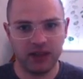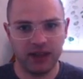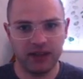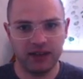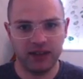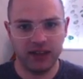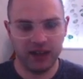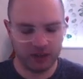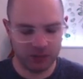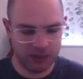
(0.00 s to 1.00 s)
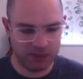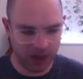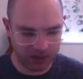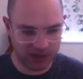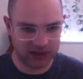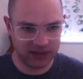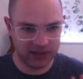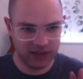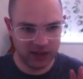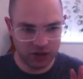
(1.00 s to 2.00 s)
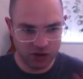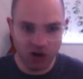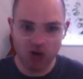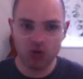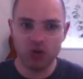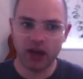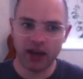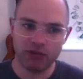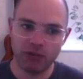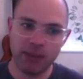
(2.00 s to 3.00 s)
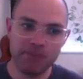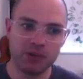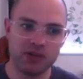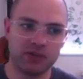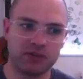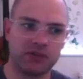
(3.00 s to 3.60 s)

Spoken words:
and it to be publicly known and remembered.